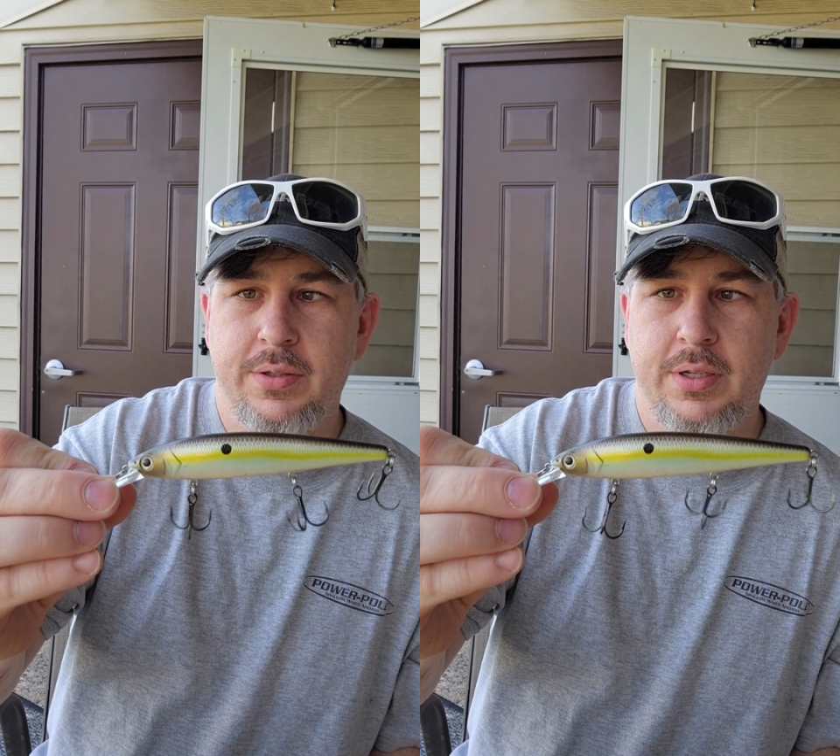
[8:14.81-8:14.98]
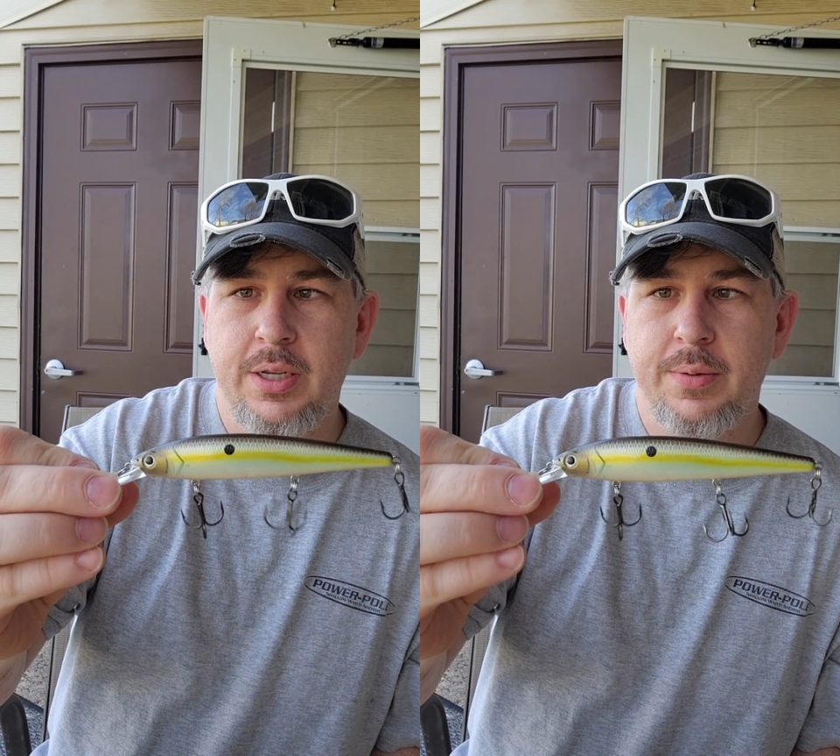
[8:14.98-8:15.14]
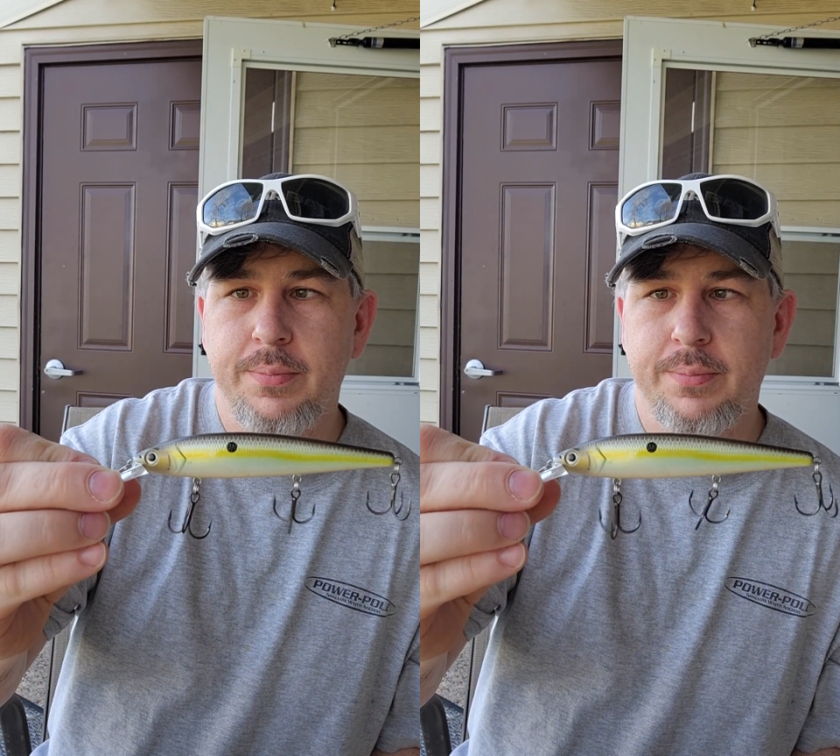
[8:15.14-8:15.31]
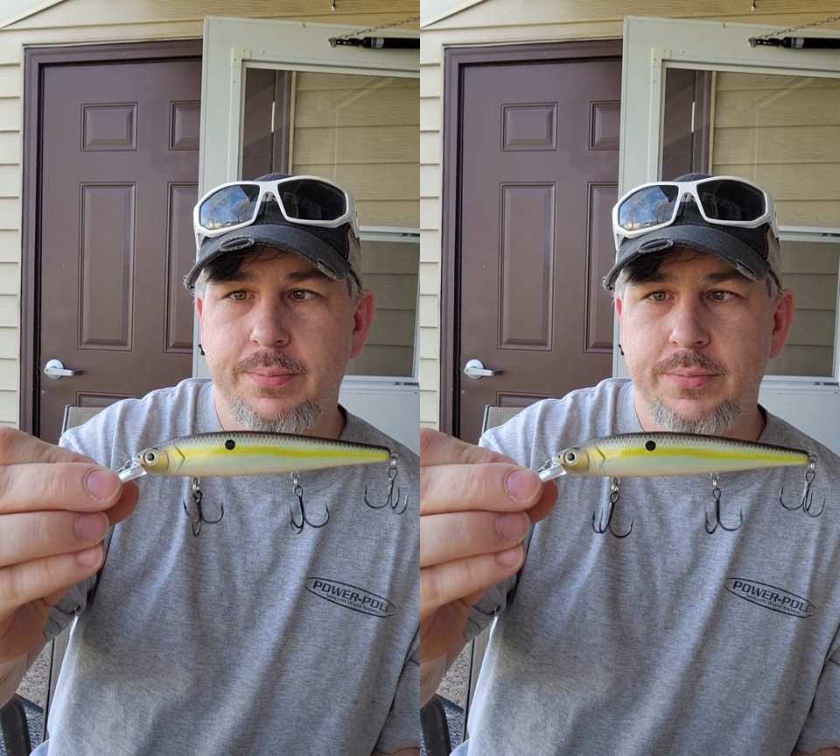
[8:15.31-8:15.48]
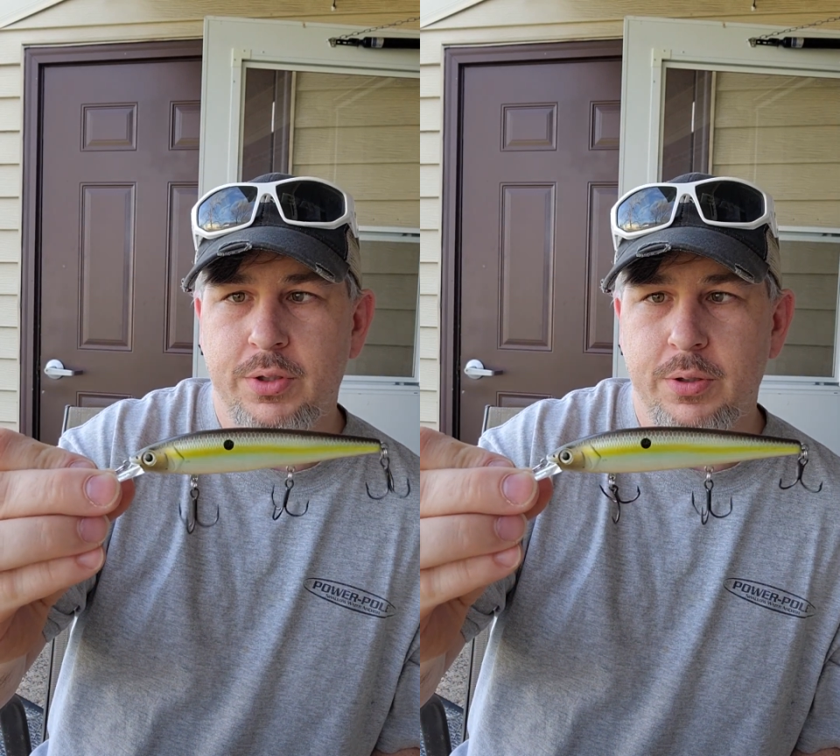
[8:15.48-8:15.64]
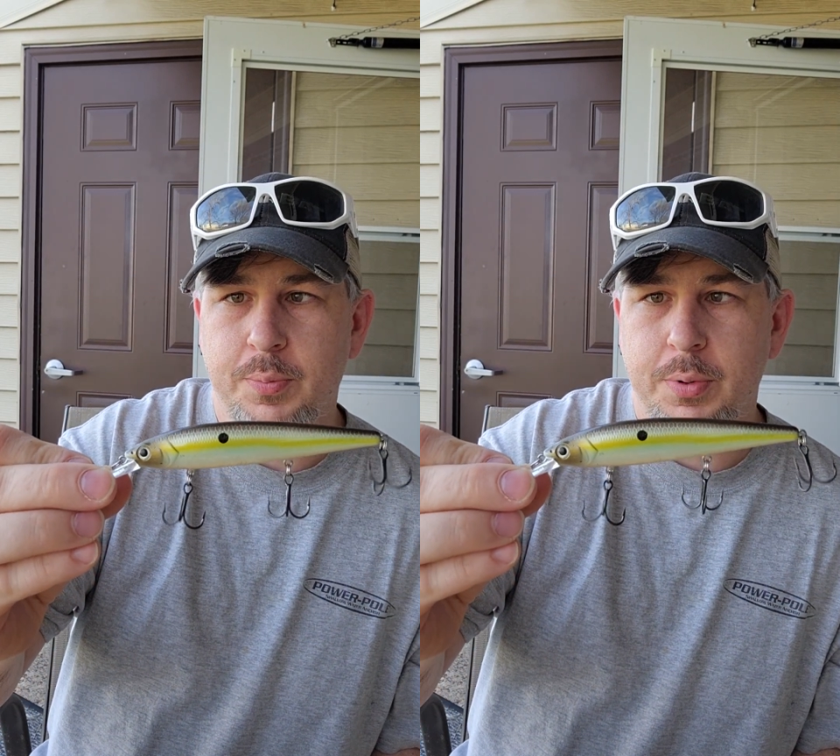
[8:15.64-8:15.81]
deep
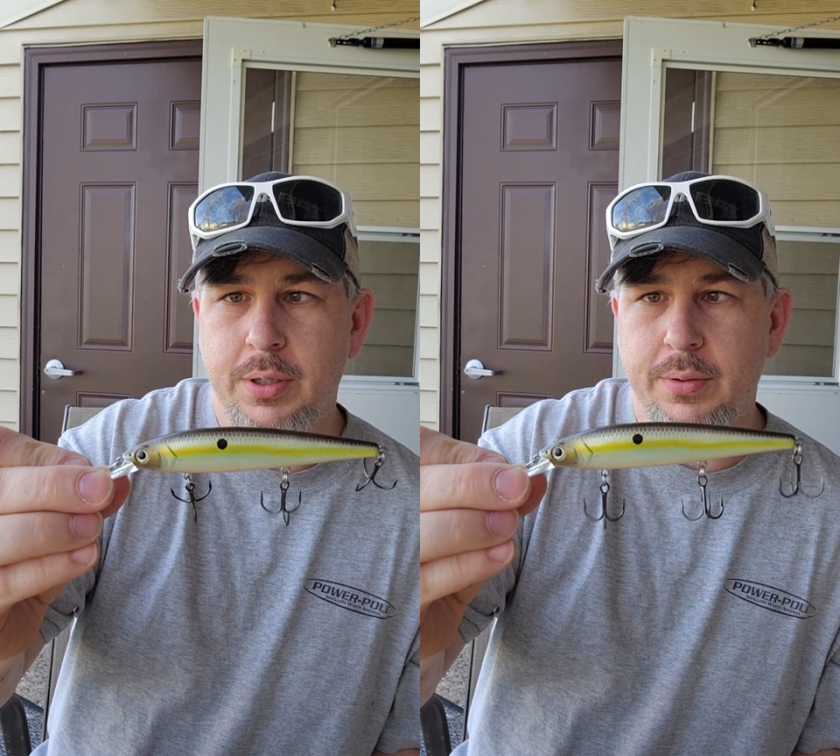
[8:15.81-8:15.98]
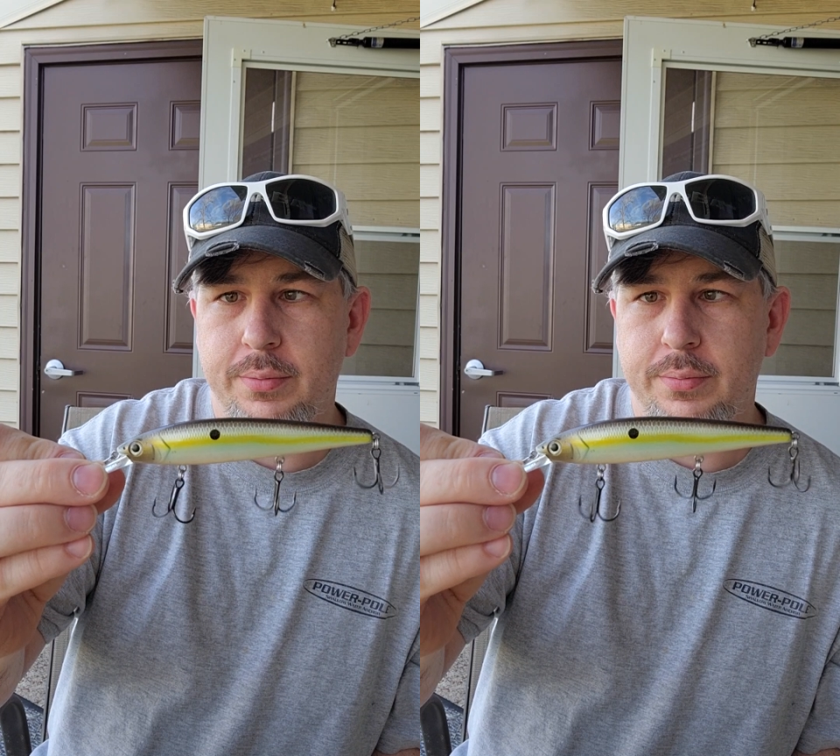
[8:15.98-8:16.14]
jerkbait.